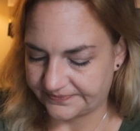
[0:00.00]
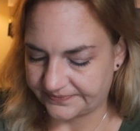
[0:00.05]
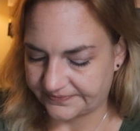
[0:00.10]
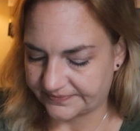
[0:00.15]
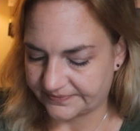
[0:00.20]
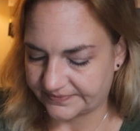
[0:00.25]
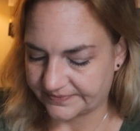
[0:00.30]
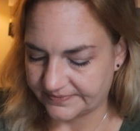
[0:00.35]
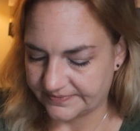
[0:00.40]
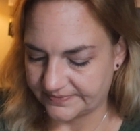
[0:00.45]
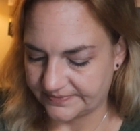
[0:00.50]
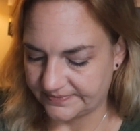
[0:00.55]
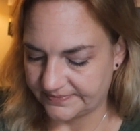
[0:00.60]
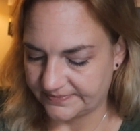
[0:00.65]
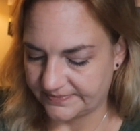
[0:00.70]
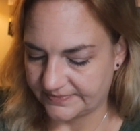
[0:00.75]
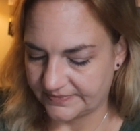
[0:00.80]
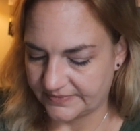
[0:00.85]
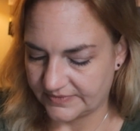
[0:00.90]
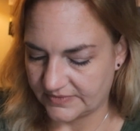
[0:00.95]

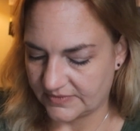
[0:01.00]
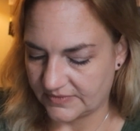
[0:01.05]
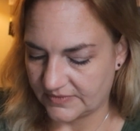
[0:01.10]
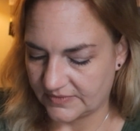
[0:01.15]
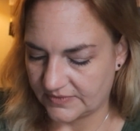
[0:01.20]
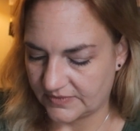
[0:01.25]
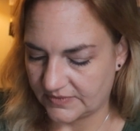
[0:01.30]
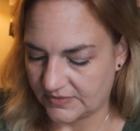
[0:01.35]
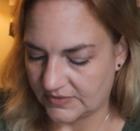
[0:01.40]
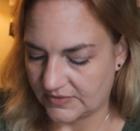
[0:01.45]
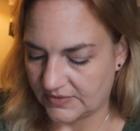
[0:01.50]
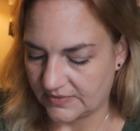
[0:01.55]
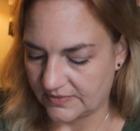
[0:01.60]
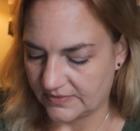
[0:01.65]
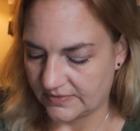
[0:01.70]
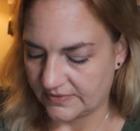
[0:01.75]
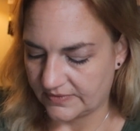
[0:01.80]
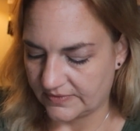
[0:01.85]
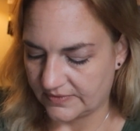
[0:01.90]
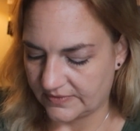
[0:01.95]

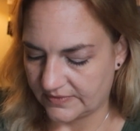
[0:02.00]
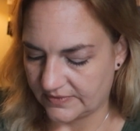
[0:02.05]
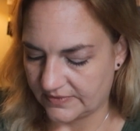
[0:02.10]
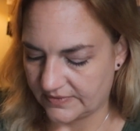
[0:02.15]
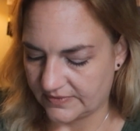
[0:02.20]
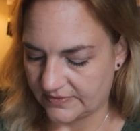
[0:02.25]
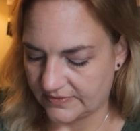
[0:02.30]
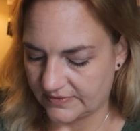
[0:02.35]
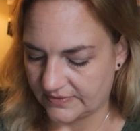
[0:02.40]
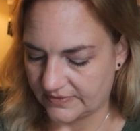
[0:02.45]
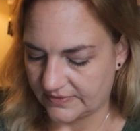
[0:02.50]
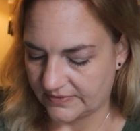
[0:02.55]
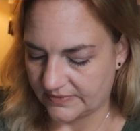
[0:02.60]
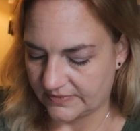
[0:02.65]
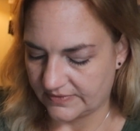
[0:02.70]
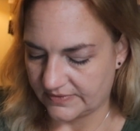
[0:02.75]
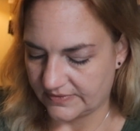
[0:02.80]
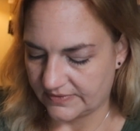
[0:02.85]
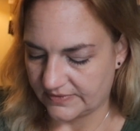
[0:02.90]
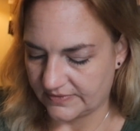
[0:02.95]

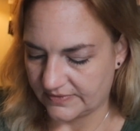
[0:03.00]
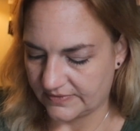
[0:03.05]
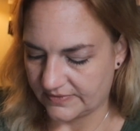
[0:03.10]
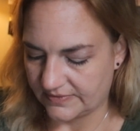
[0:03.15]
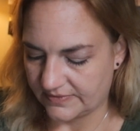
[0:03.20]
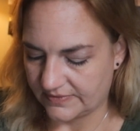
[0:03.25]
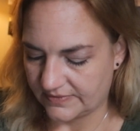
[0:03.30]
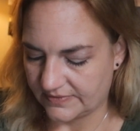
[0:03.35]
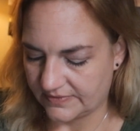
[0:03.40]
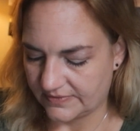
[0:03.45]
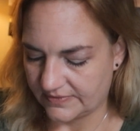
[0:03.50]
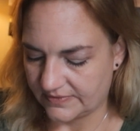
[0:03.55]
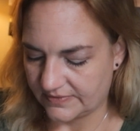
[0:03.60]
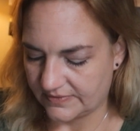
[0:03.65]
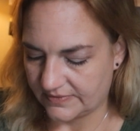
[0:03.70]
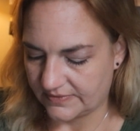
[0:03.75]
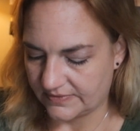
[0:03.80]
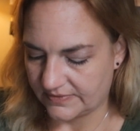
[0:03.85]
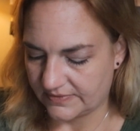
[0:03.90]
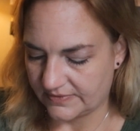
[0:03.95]

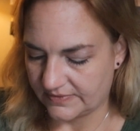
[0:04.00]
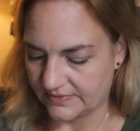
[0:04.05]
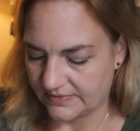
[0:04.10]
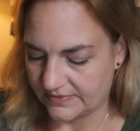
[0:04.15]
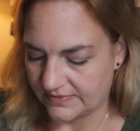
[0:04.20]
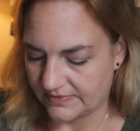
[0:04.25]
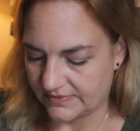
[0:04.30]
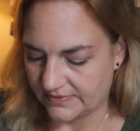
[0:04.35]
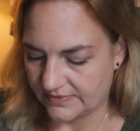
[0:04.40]
No one is speaking in this clip.